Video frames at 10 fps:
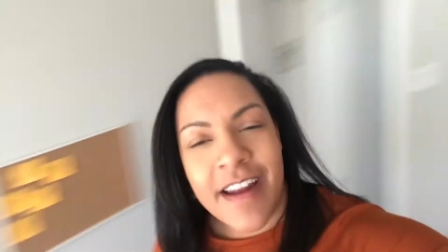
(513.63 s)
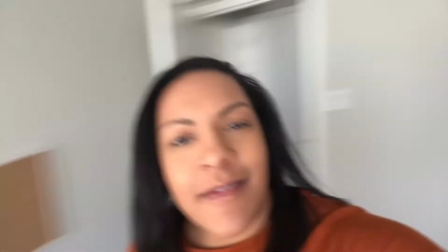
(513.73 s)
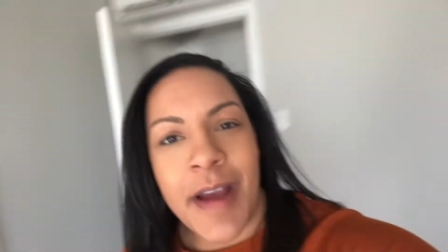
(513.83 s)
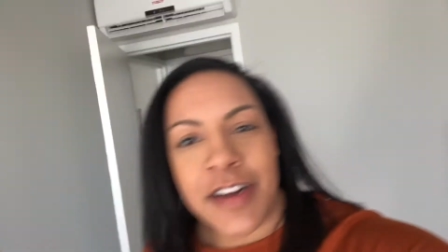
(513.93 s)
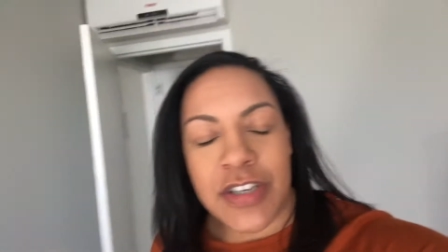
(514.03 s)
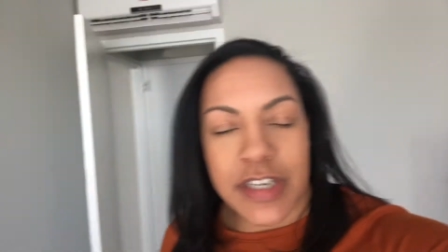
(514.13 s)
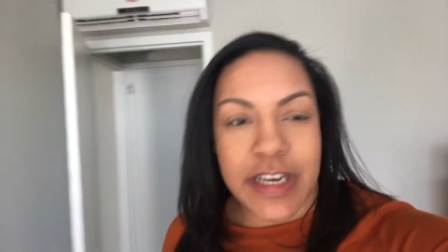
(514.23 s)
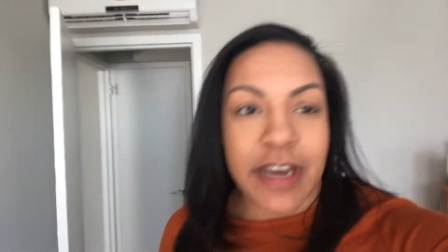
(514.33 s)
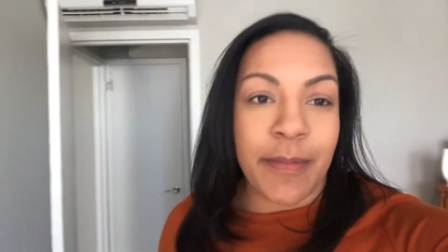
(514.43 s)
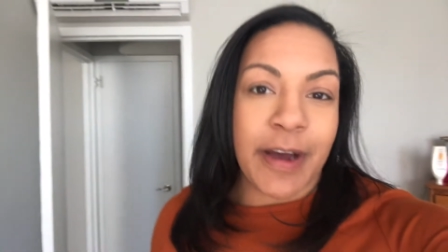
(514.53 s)
I'm
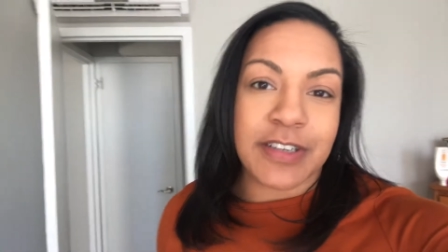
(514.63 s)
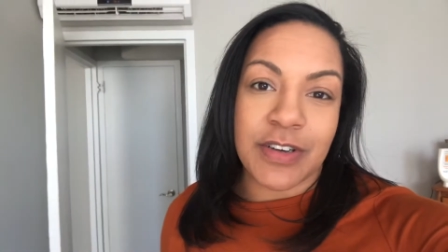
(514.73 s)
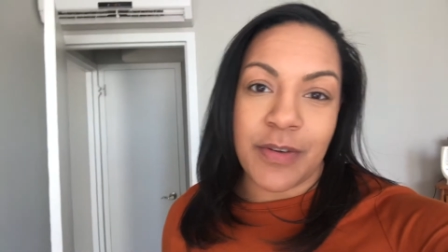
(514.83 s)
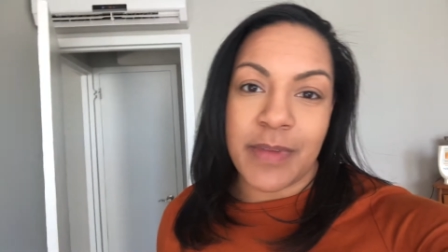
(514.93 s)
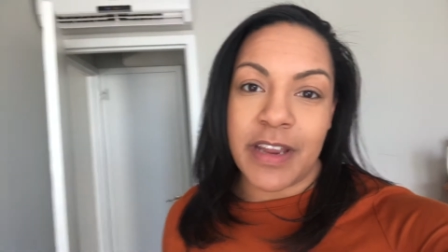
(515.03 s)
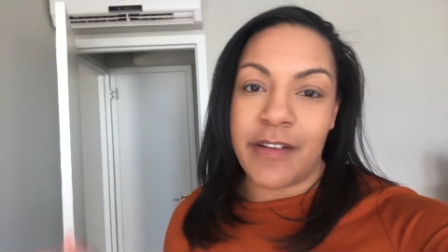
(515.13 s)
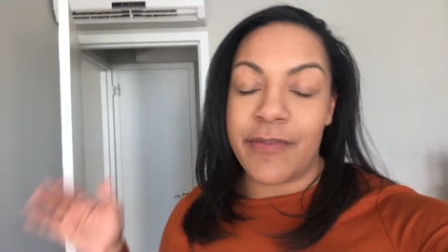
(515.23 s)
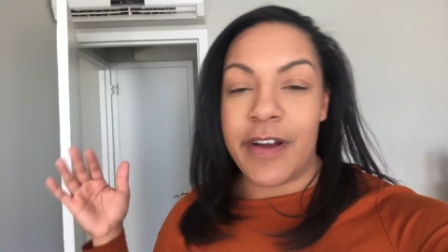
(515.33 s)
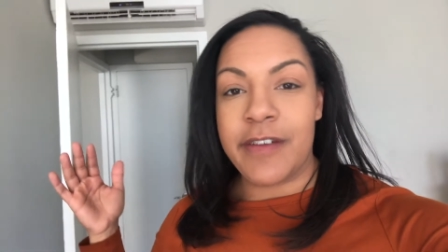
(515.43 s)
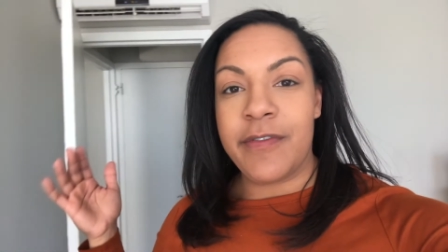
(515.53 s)
actually about to go meet a
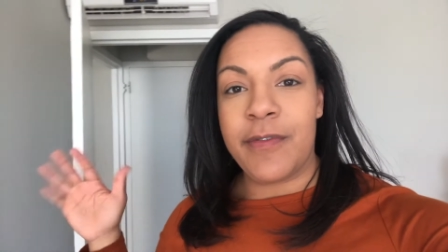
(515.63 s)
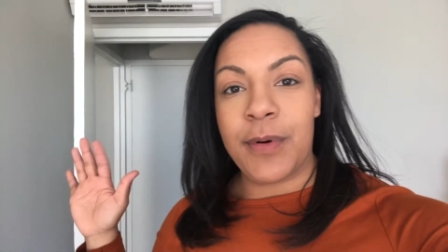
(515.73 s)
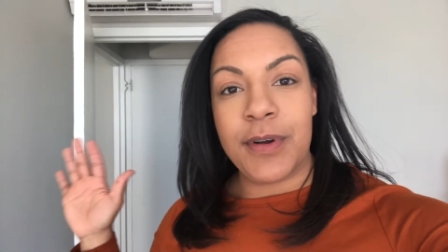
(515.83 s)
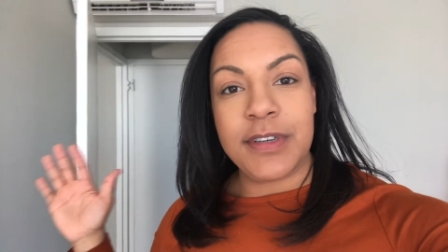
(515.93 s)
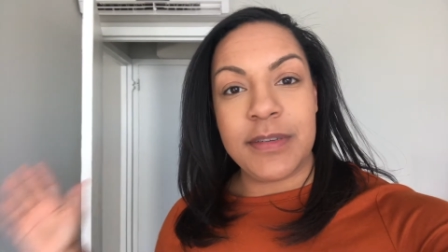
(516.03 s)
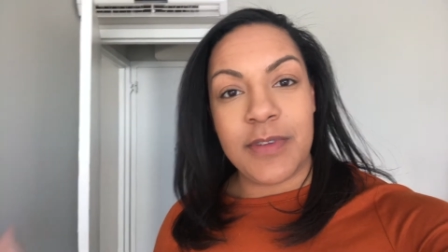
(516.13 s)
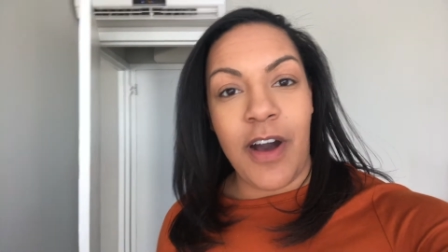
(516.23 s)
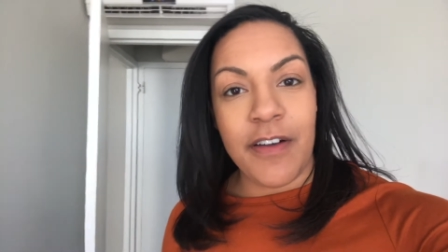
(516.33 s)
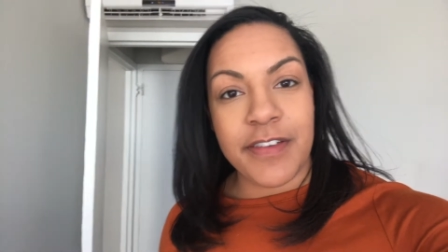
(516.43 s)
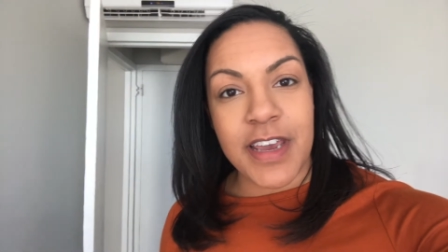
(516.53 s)
friend for some
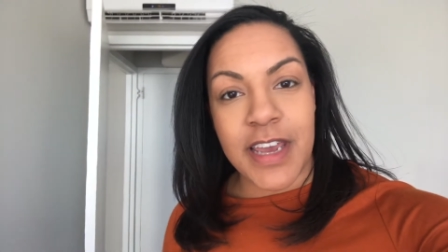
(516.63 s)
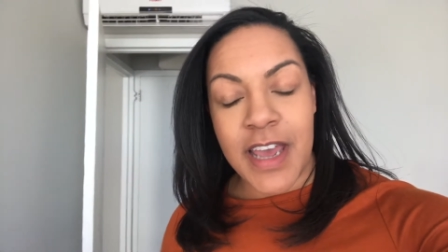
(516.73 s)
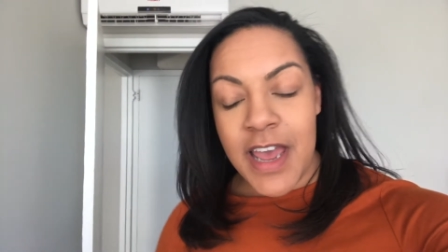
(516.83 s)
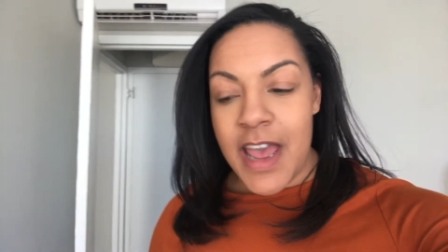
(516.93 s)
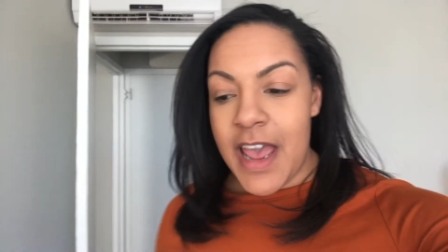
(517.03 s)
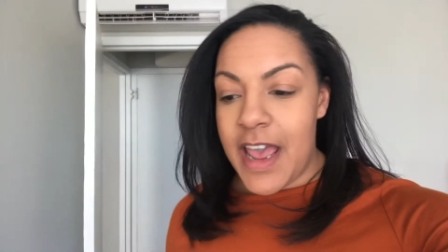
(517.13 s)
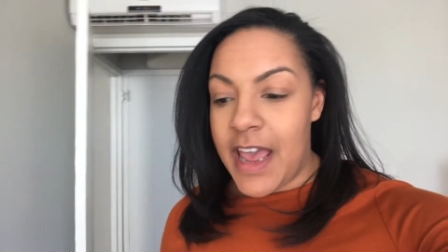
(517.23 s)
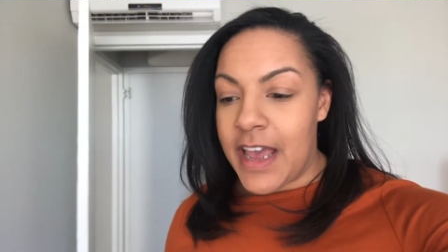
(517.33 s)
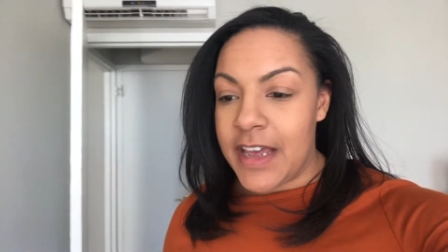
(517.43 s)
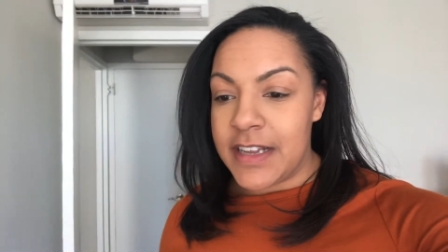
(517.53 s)
coffee.
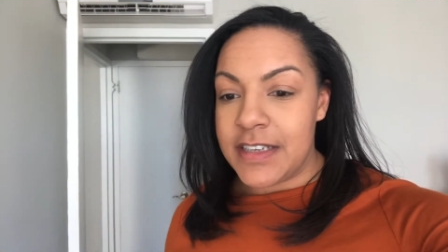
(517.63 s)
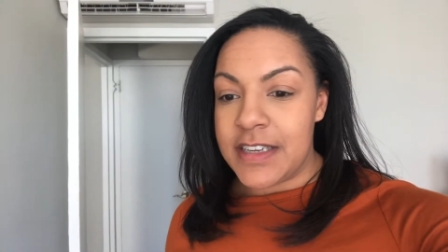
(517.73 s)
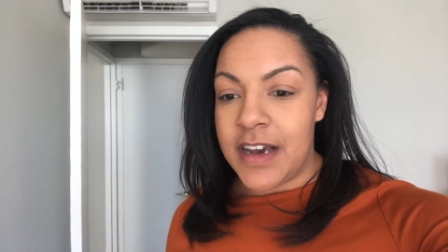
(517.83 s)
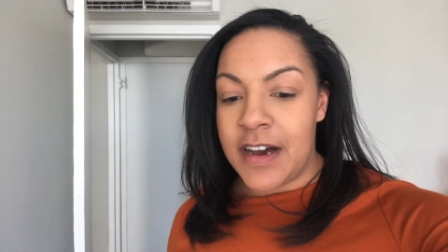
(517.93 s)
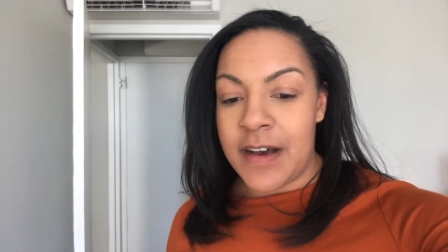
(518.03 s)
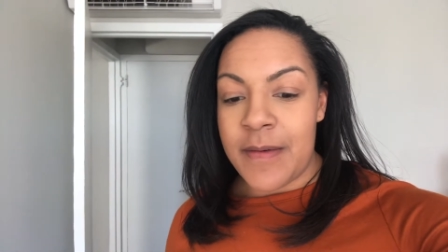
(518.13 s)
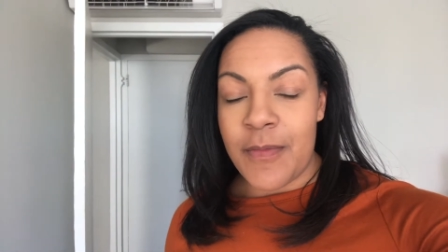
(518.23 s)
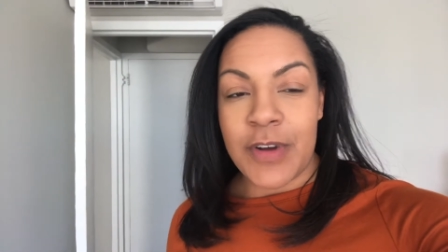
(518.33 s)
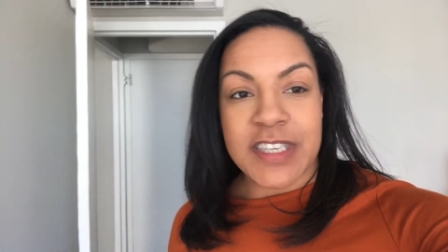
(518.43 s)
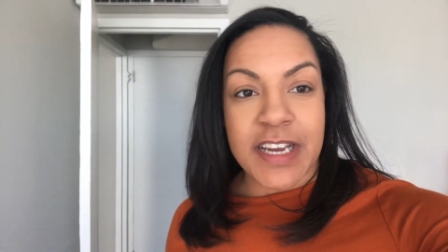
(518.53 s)
And
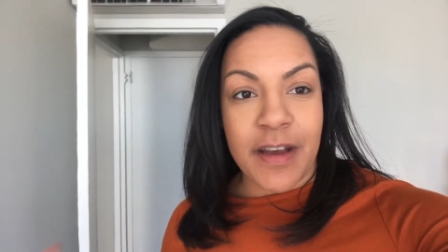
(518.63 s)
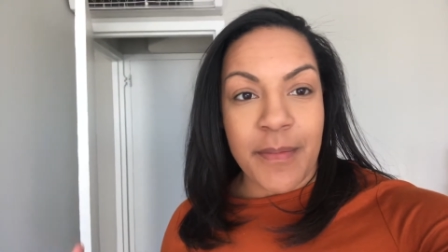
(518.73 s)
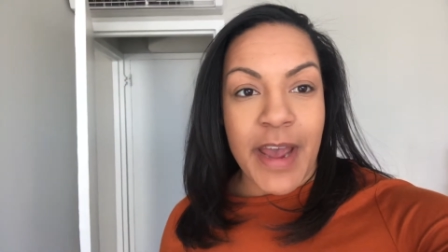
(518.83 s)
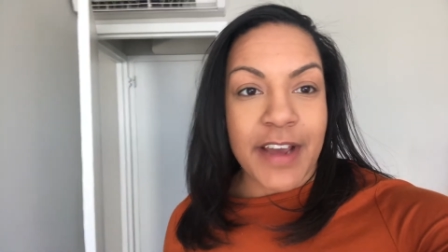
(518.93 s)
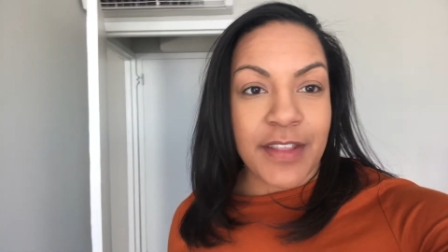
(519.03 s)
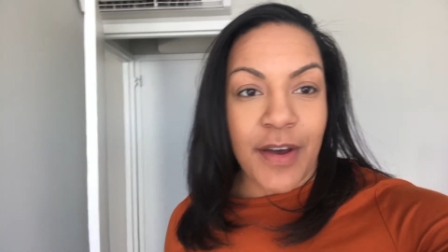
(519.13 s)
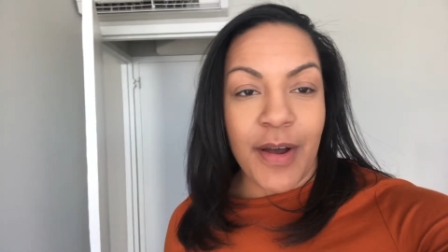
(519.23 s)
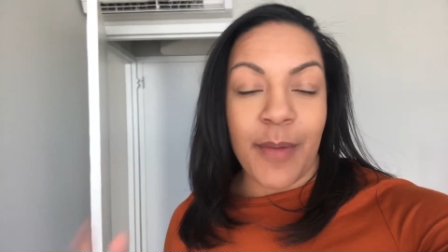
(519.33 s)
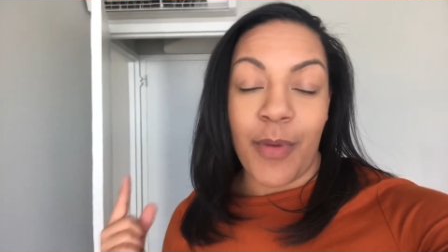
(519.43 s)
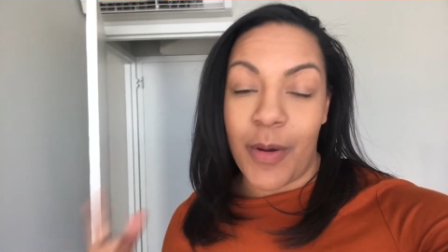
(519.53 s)
once I come back though,
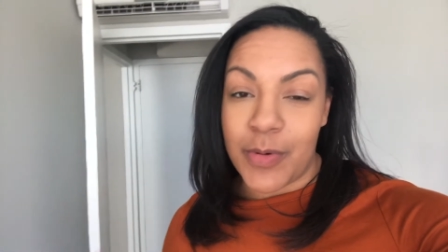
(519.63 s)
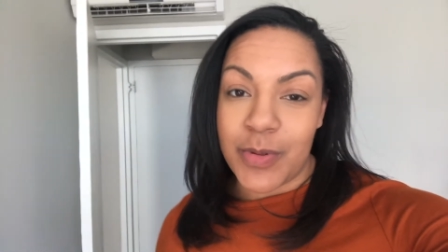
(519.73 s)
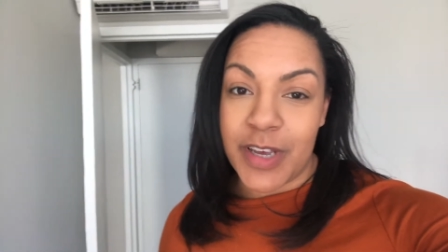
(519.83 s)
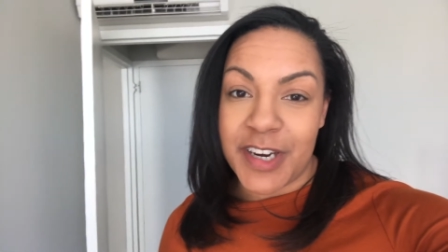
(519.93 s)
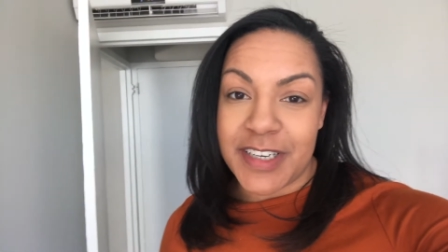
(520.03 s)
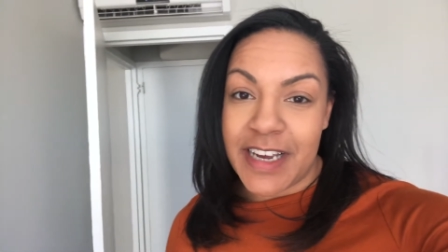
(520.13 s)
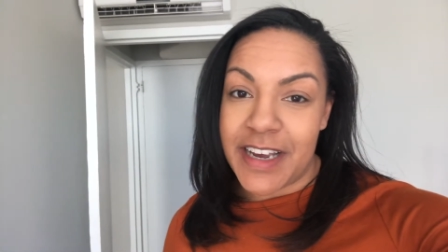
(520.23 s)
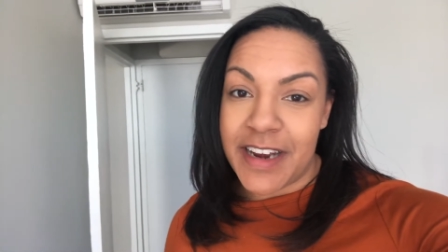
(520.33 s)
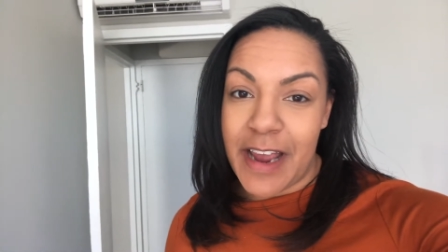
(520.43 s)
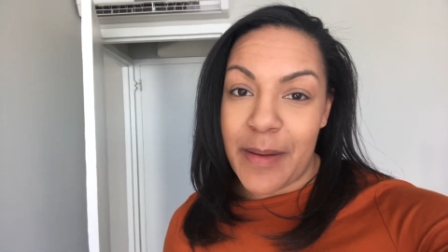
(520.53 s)
I'm probably gonna
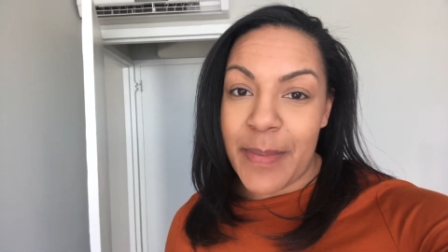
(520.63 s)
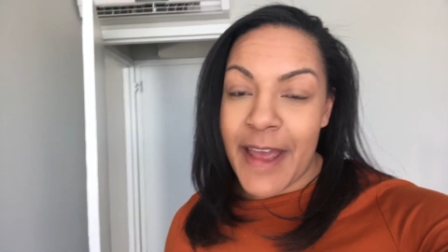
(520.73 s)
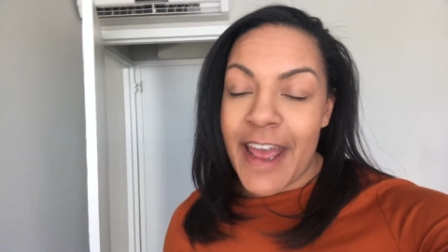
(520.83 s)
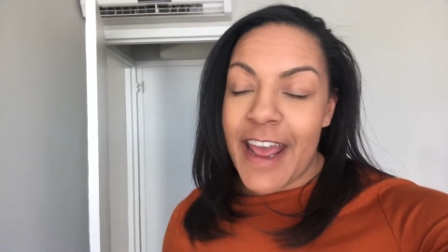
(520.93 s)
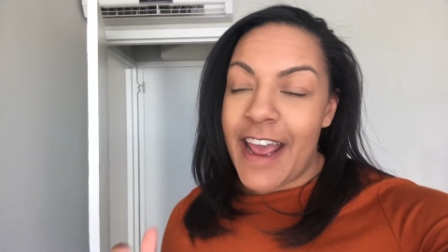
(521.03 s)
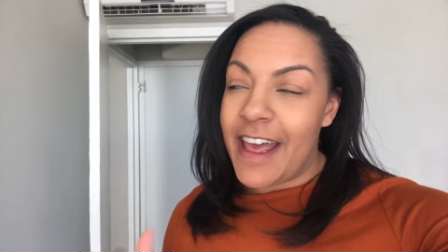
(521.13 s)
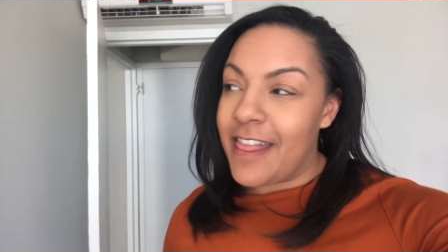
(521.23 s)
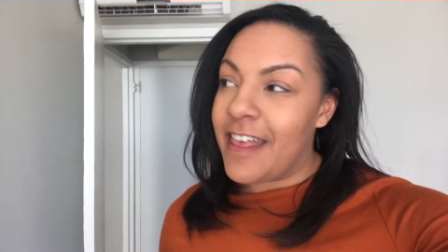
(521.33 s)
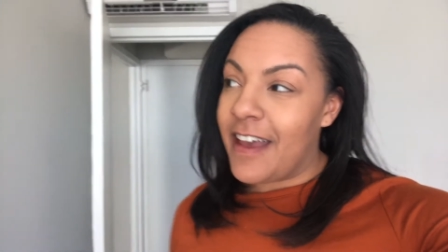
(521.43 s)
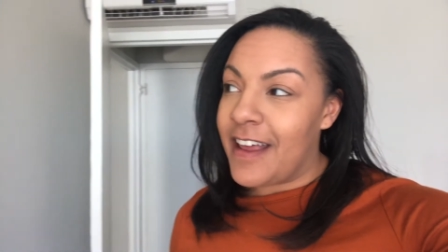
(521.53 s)
take a nap,
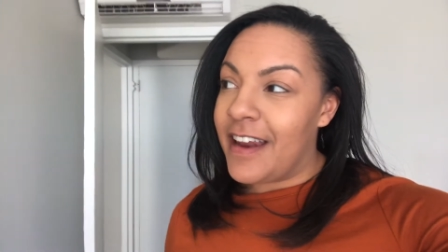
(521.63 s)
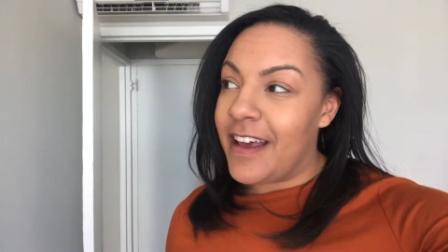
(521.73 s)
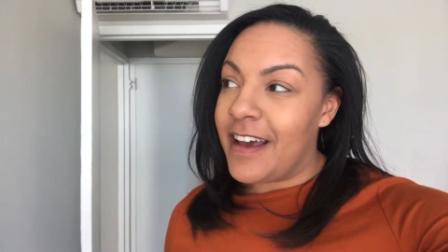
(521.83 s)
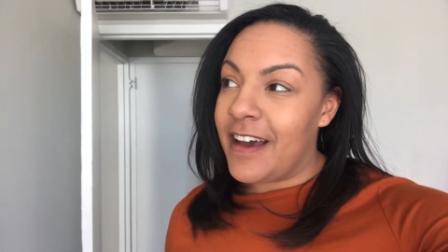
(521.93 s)
and then